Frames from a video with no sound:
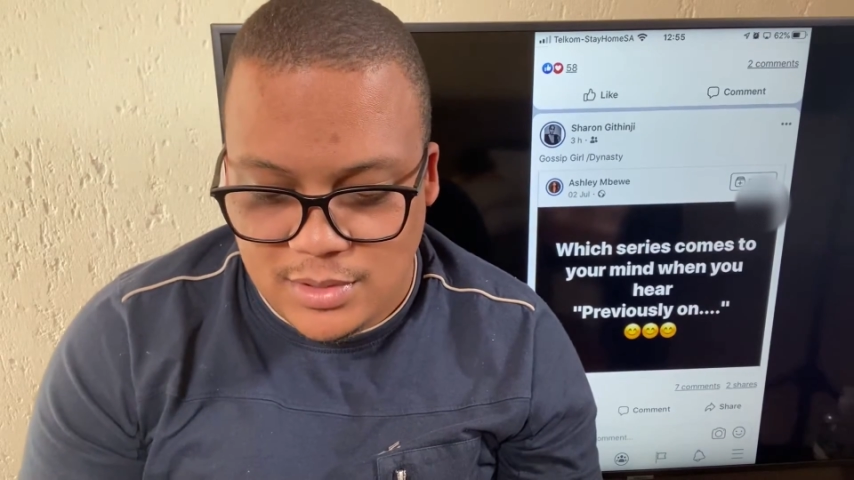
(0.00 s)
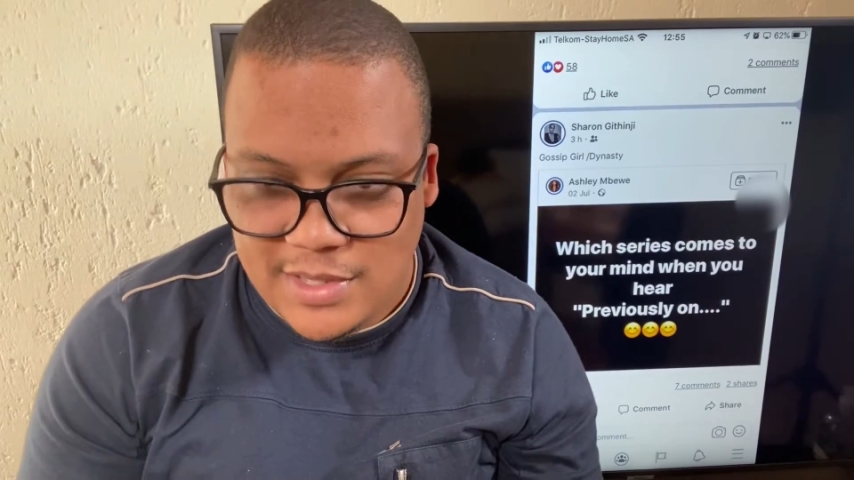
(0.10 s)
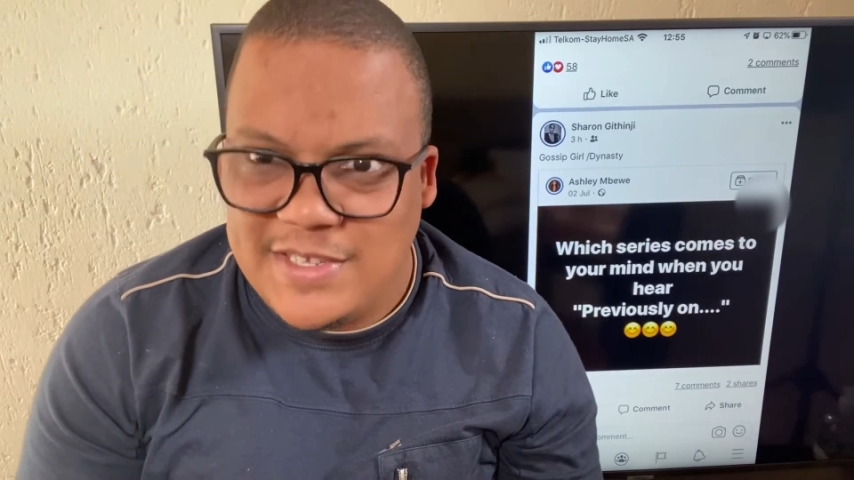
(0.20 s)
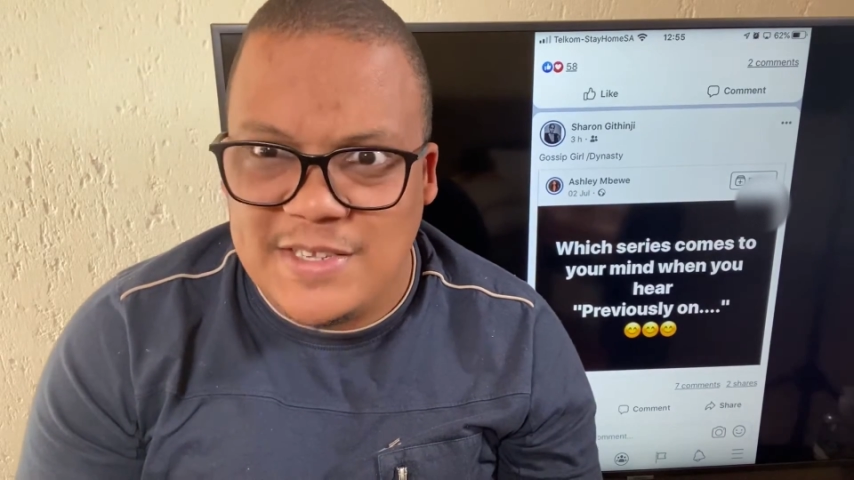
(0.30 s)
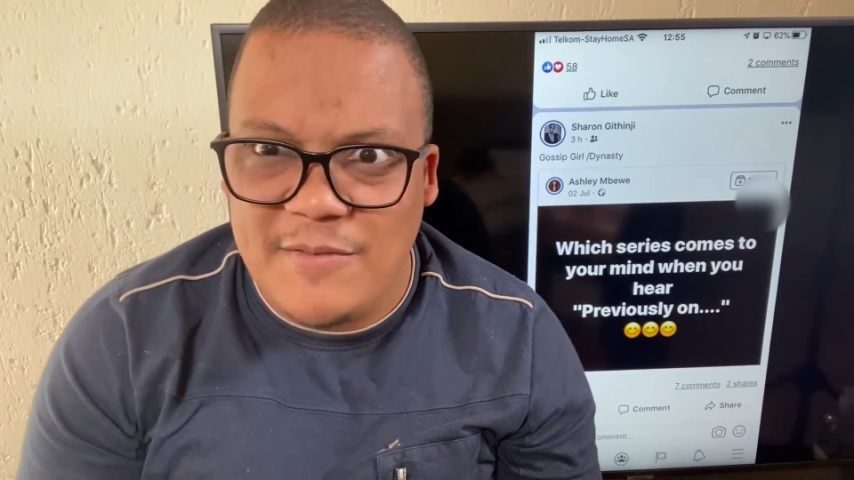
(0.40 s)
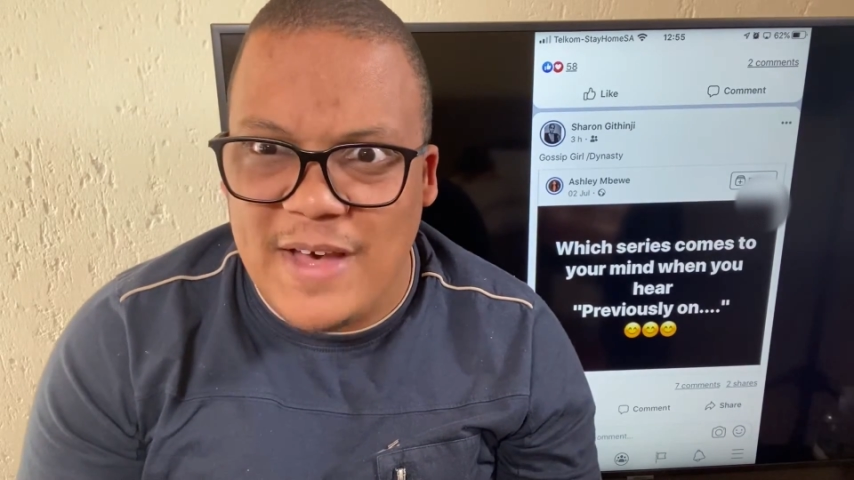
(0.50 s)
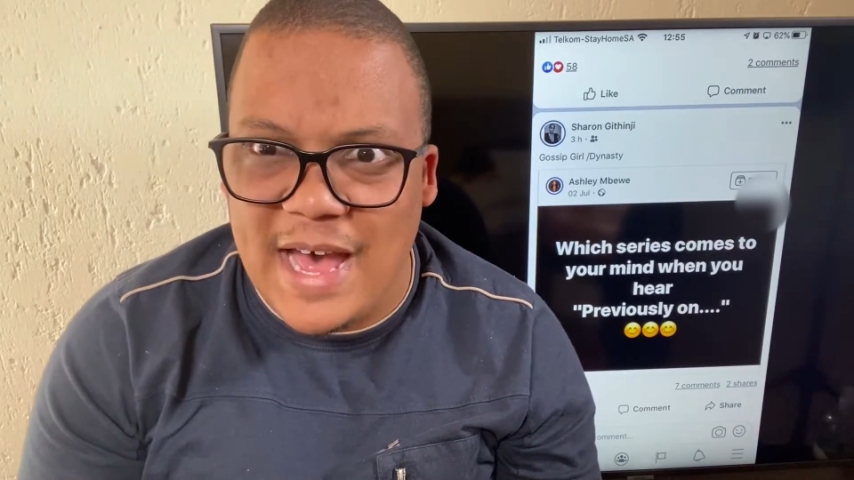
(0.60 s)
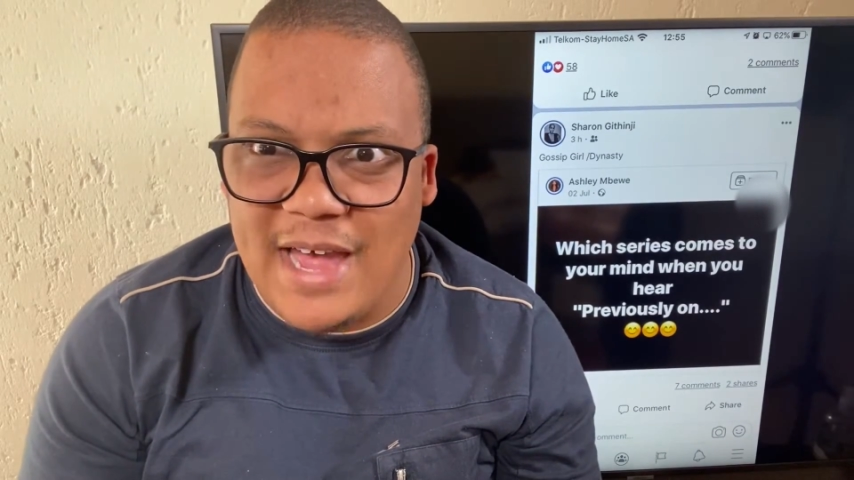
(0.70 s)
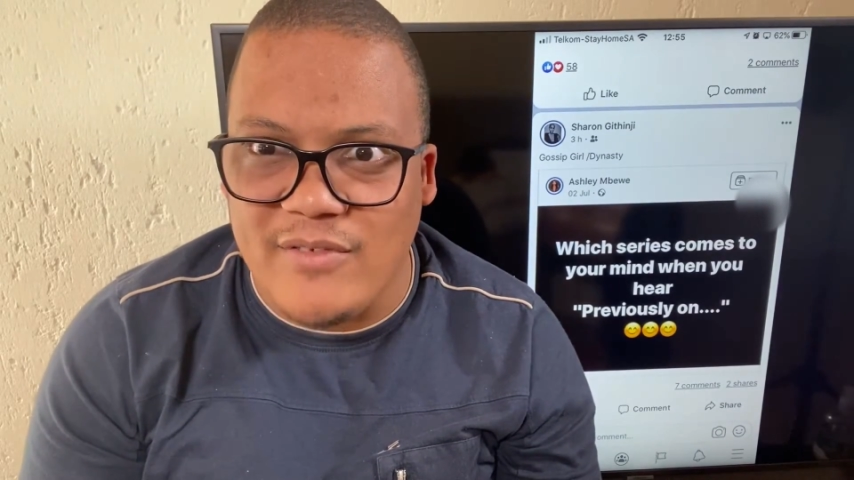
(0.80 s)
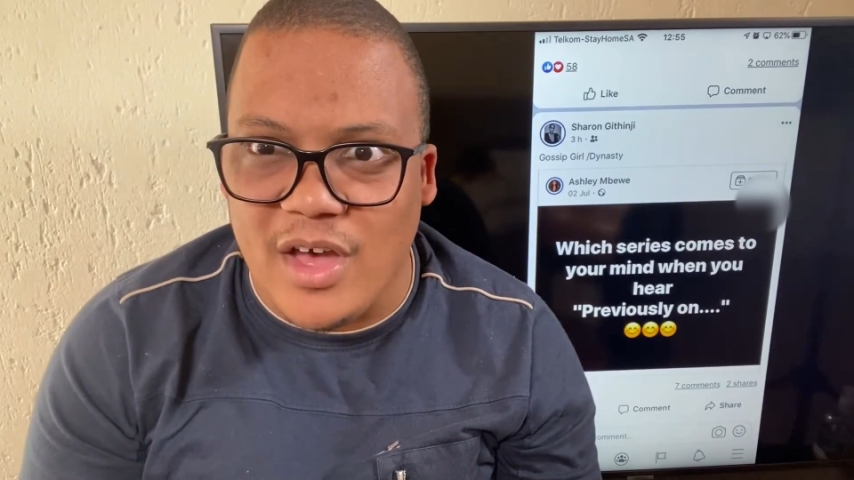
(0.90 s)

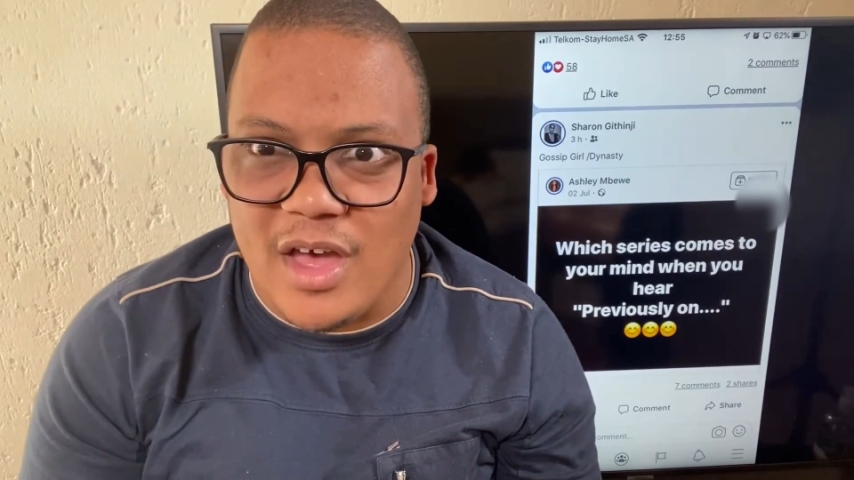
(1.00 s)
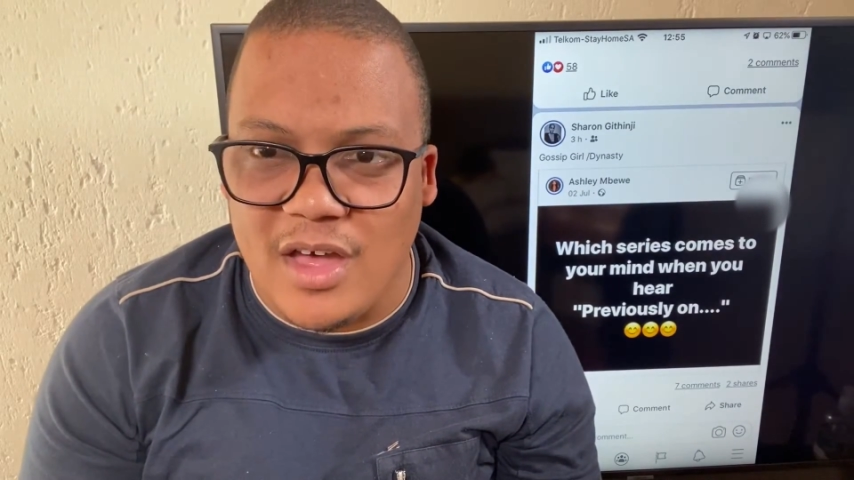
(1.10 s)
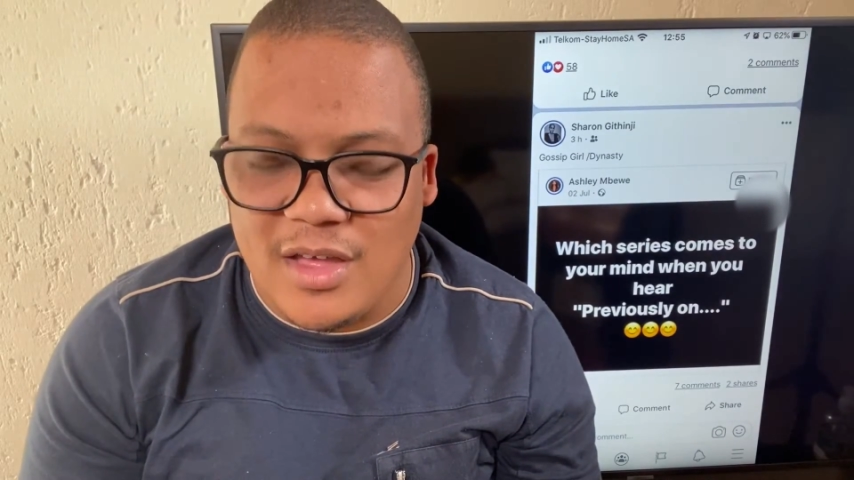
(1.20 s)
Survivor?